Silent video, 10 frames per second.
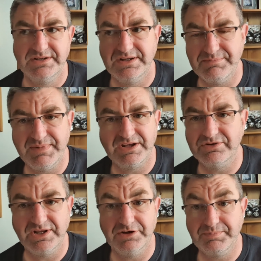It may
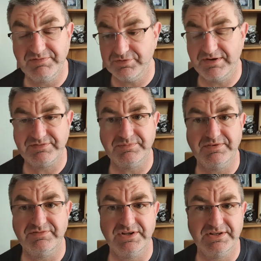all help if you have it
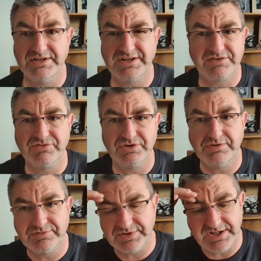with you, and then you can run
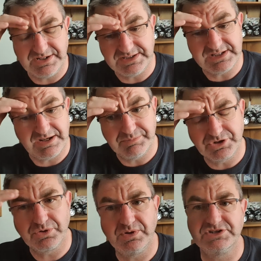over it anytime.
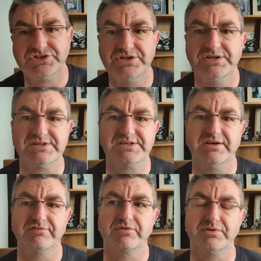But question
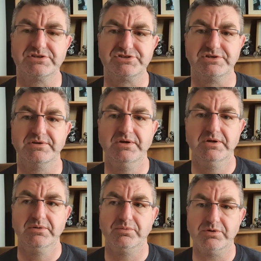yourself, question
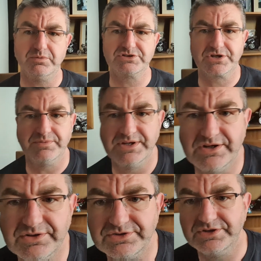what's going
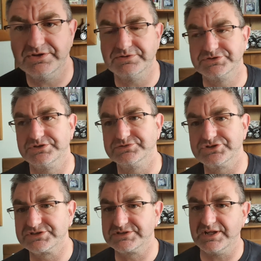on. You know, don't
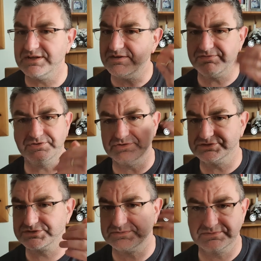just let your
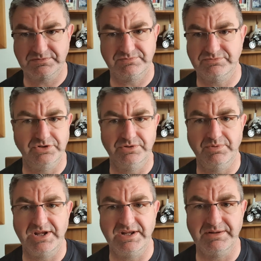thoughts run
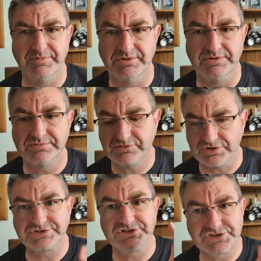away anymore.
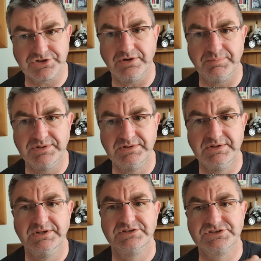Got to stop.
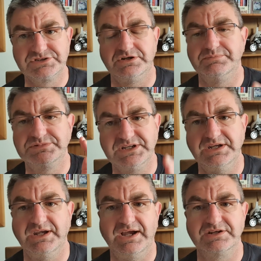Stop,
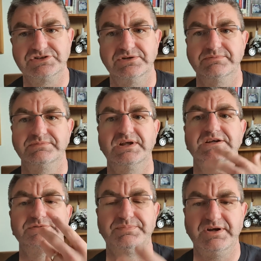take action.
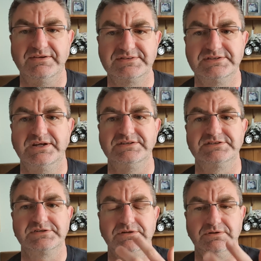Nice breaths, nice
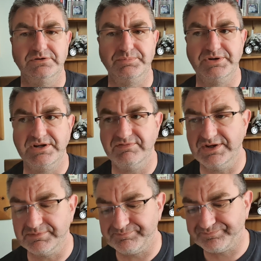slow breathing.